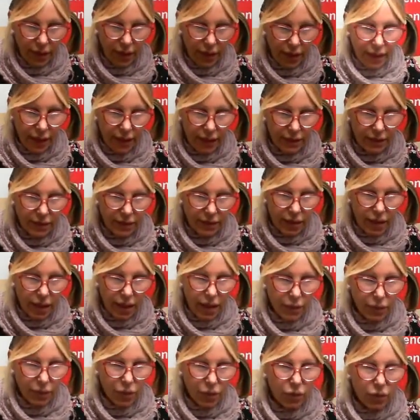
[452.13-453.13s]
and
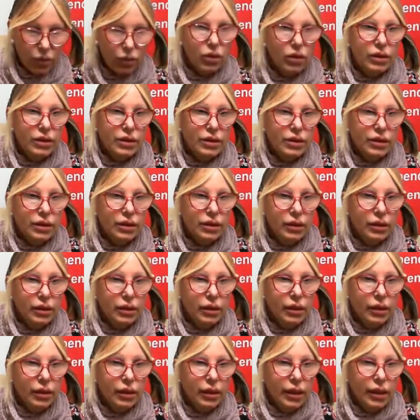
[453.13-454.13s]
I bought
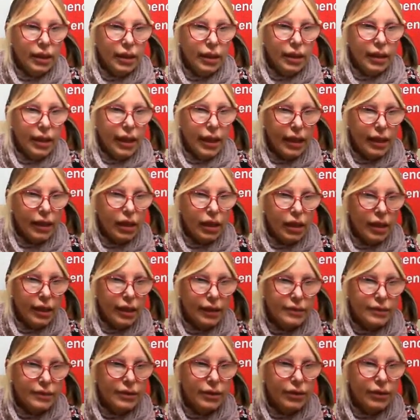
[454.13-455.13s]
an
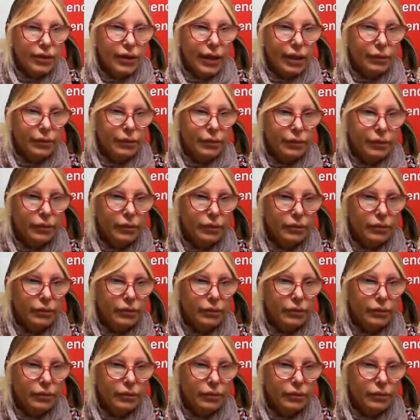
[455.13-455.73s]
ice cream.